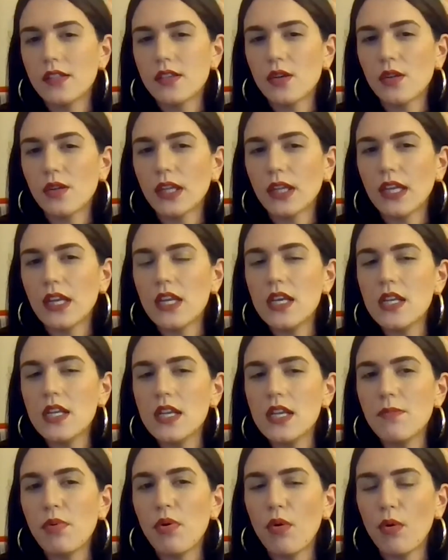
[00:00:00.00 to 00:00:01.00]
so like
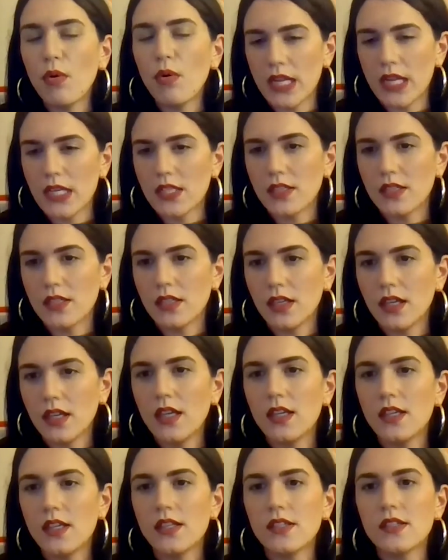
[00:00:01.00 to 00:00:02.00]
Nittany Point
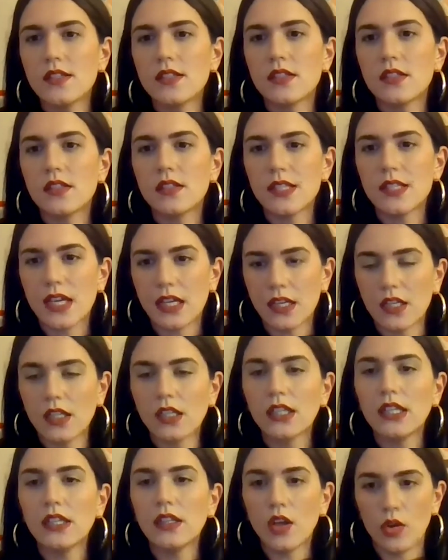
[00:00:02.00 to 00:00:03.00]
is
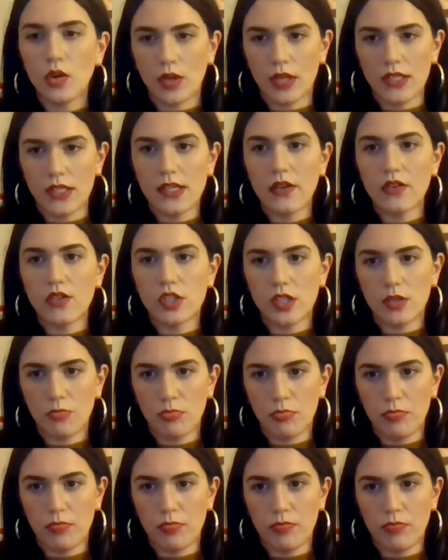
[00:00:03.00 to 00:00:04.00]
technically Logan
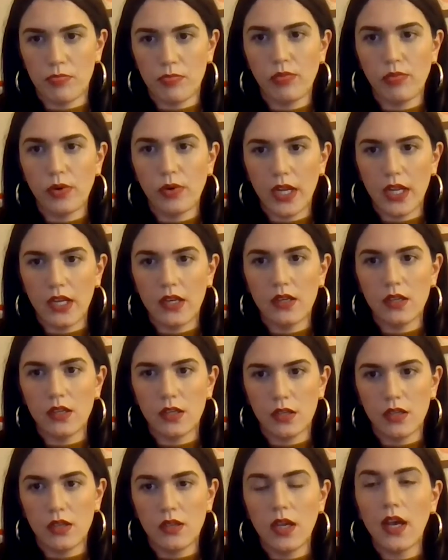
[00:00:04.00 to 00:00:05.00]
Township, correct, right?
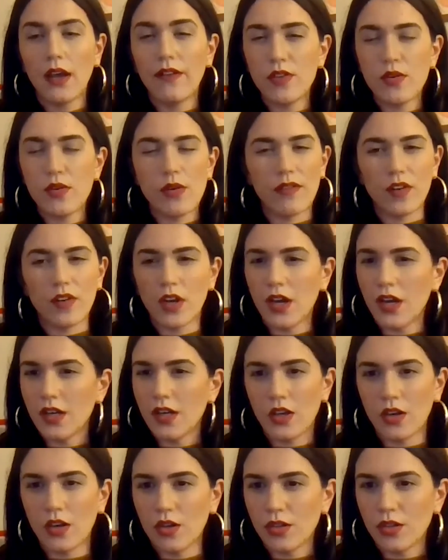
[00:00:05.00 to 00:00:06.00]
Have you ever
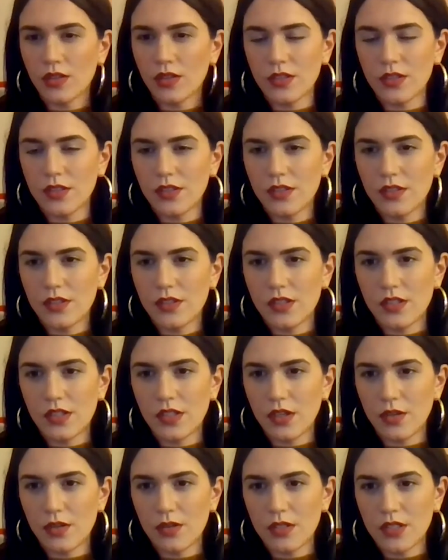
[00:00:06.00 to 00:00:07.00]
gotten called
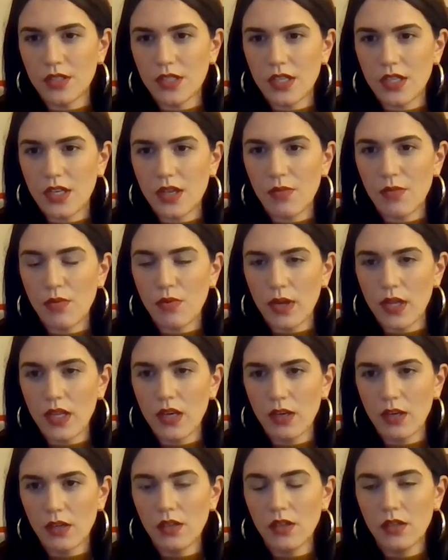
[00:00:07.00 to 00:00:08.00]
to go to Nittany
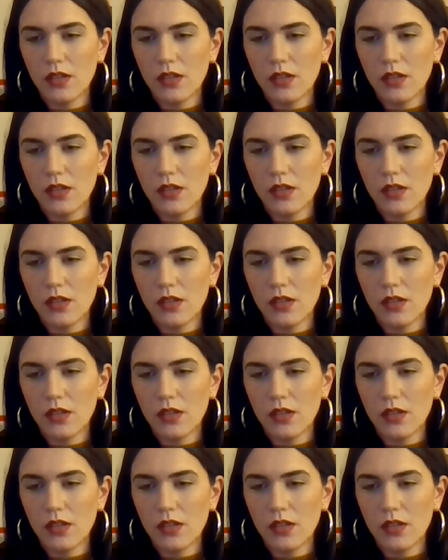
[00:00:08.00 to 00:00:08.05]
Point?